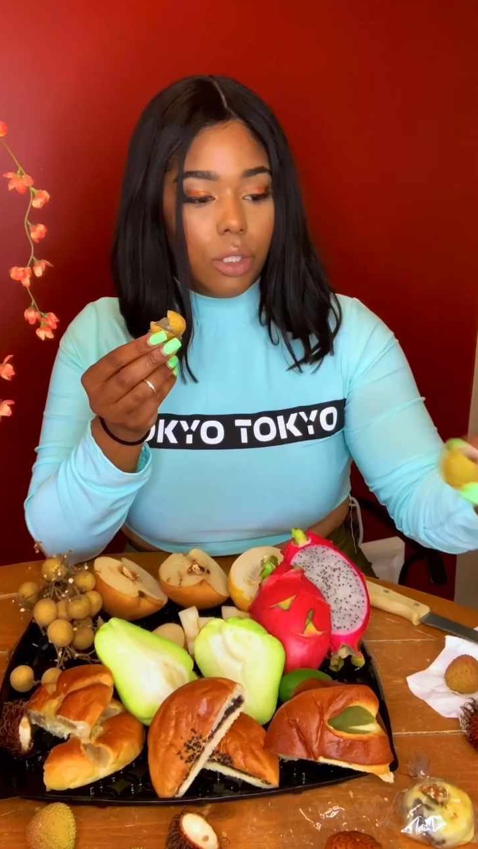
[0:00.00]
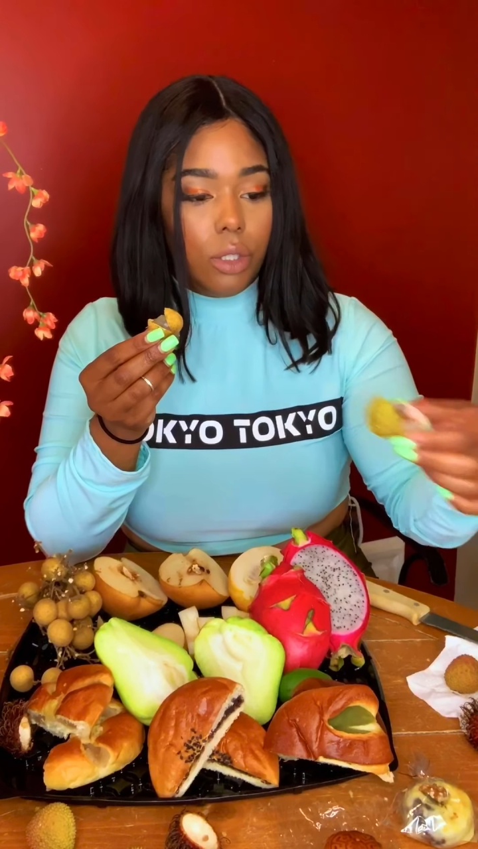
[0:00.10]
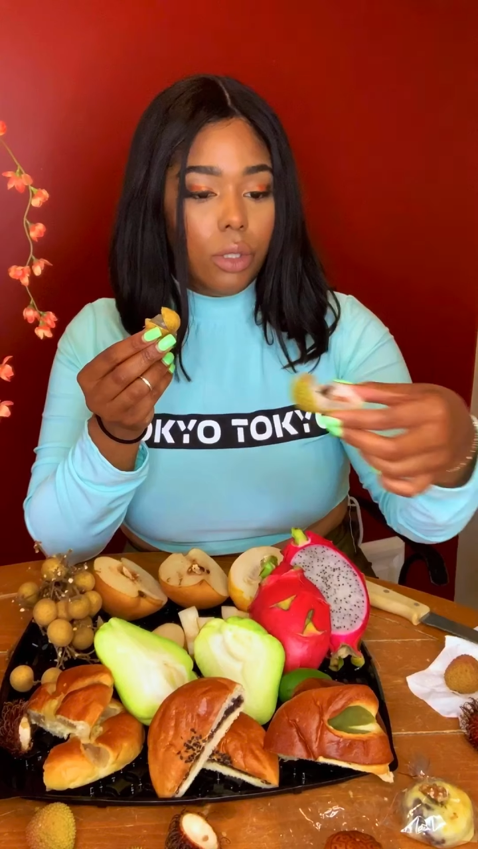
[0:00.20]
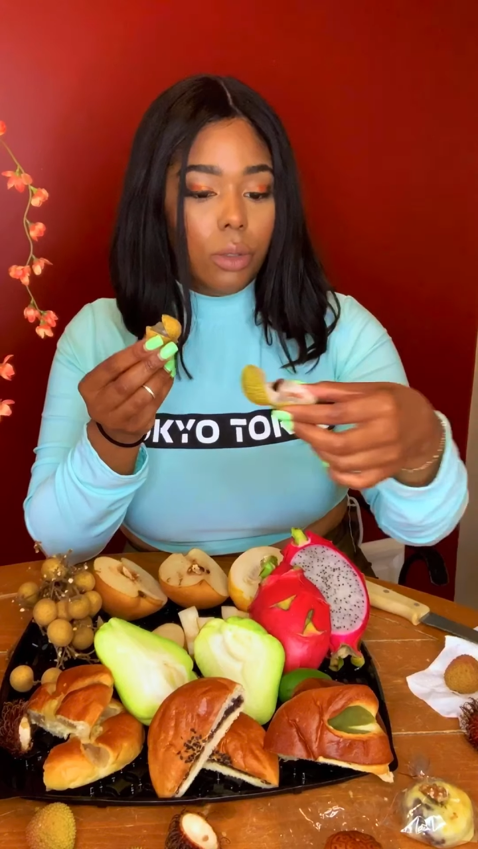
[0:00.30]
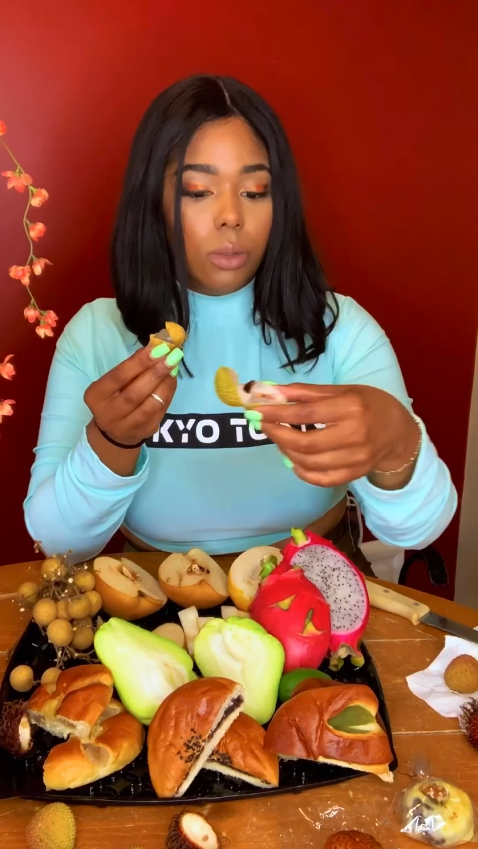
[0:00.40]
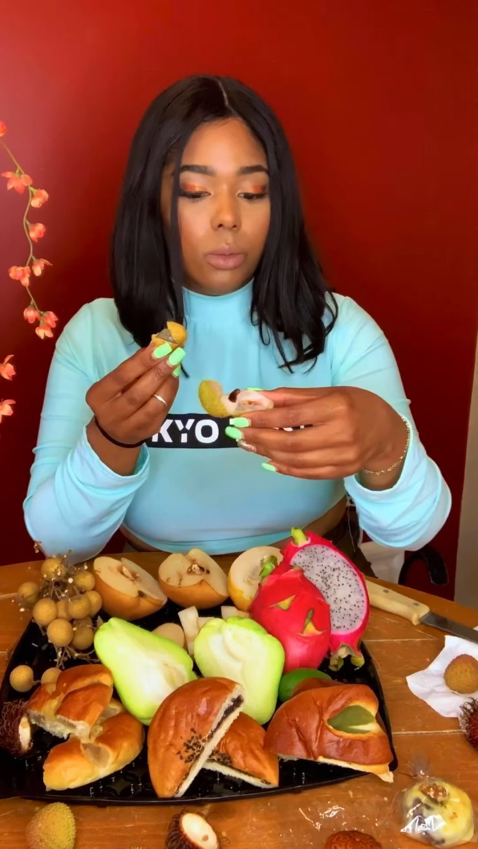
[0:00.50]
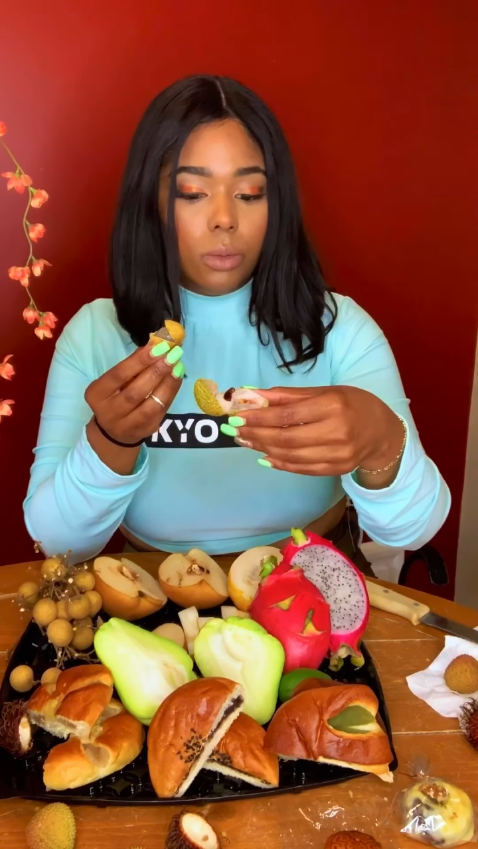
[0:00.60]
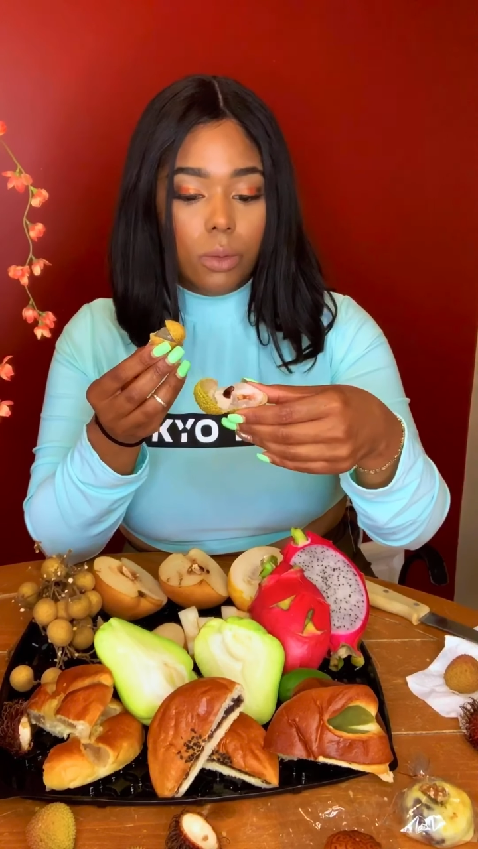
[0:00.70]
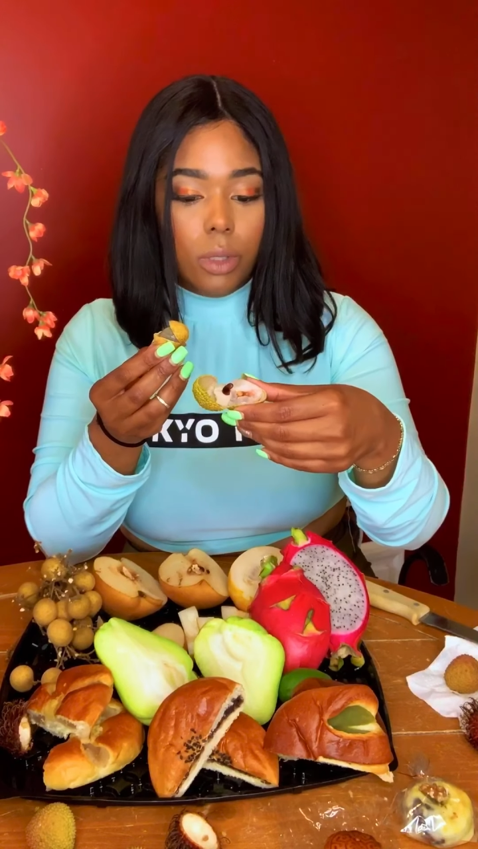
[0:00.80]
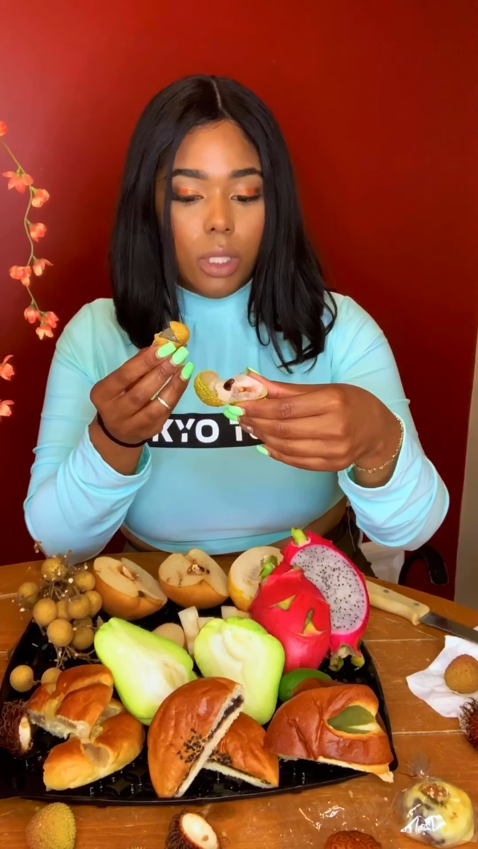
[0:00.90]

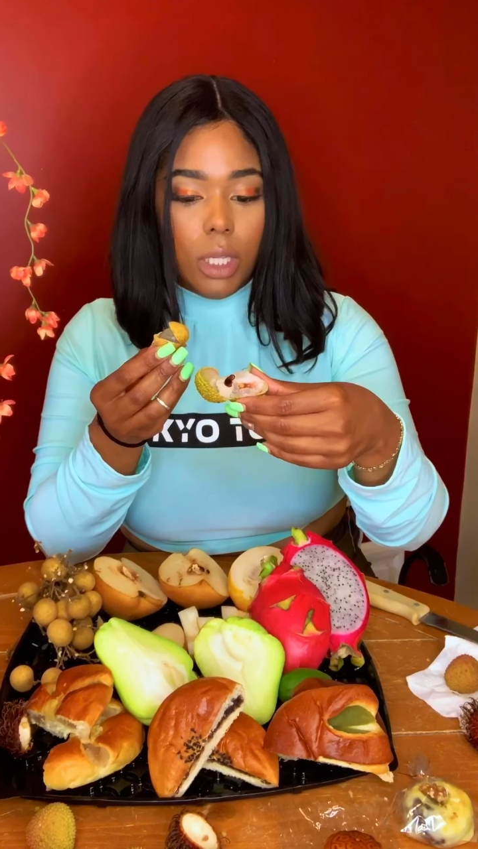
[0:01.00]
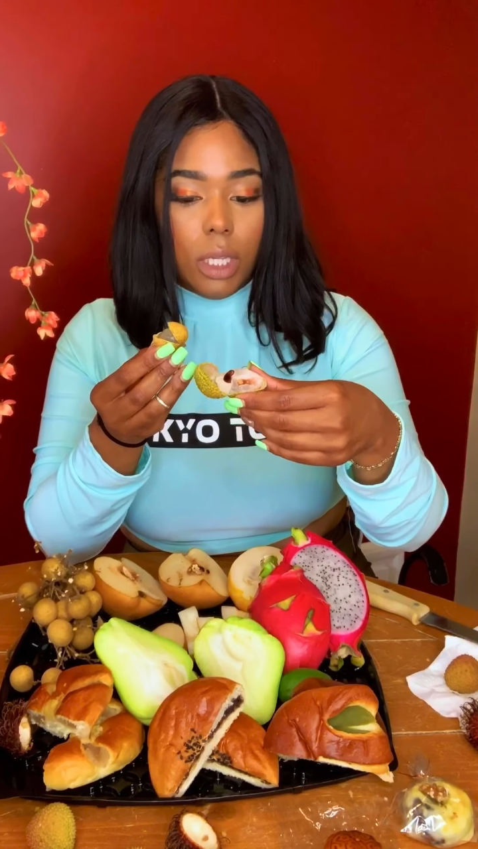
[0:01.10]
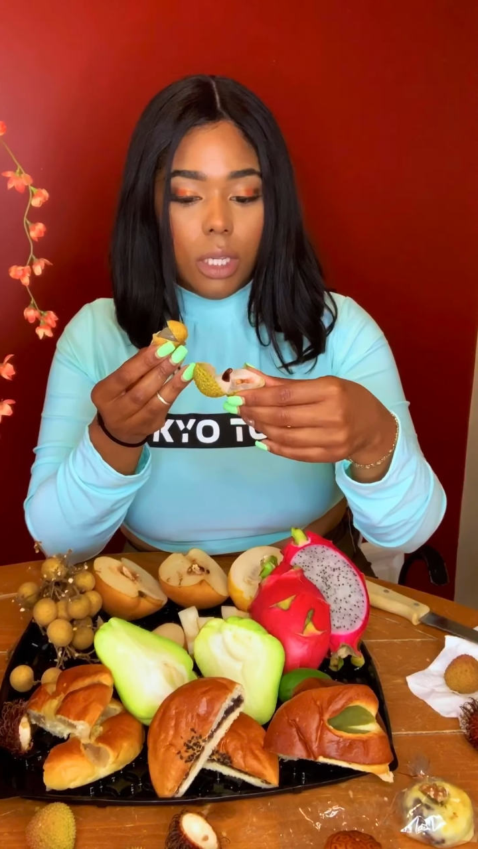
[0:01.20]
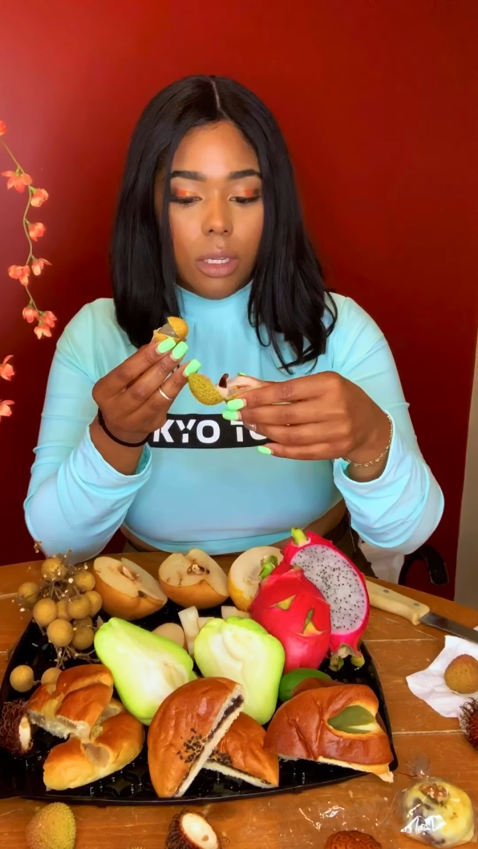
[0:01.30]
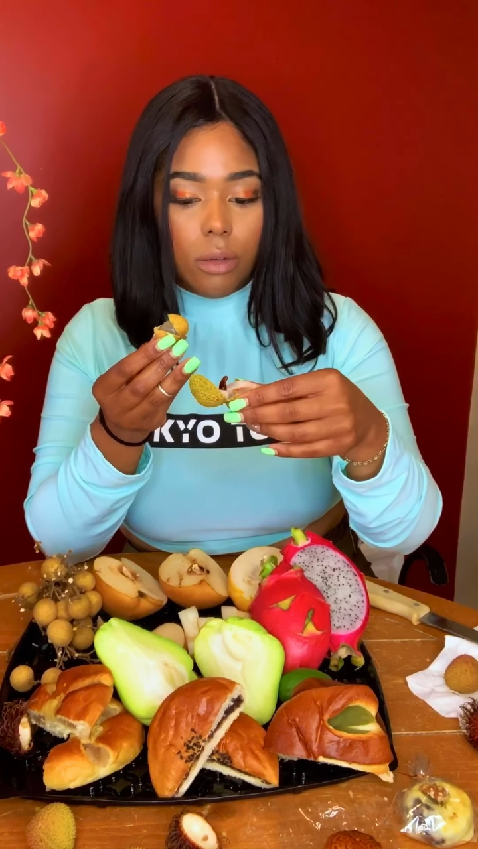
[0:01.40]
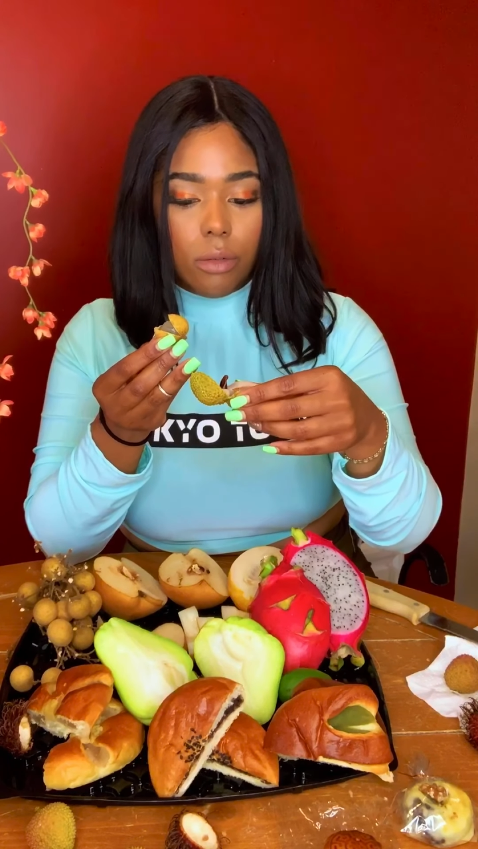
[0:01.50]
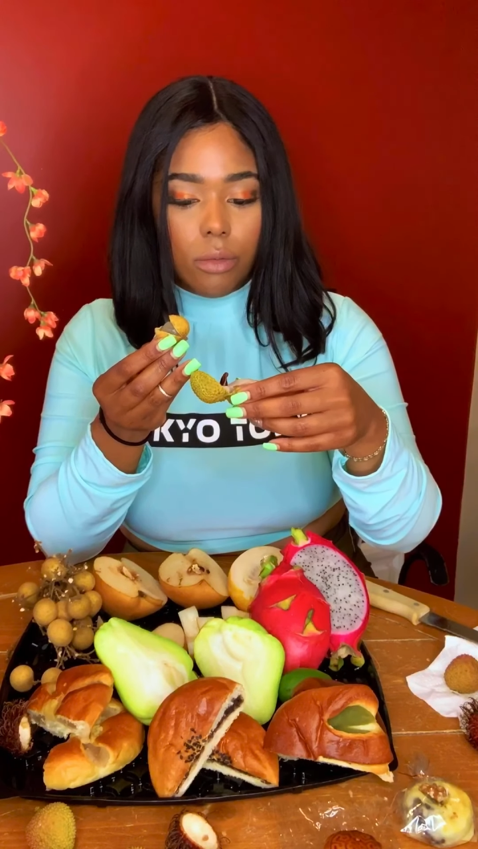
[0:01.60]
to the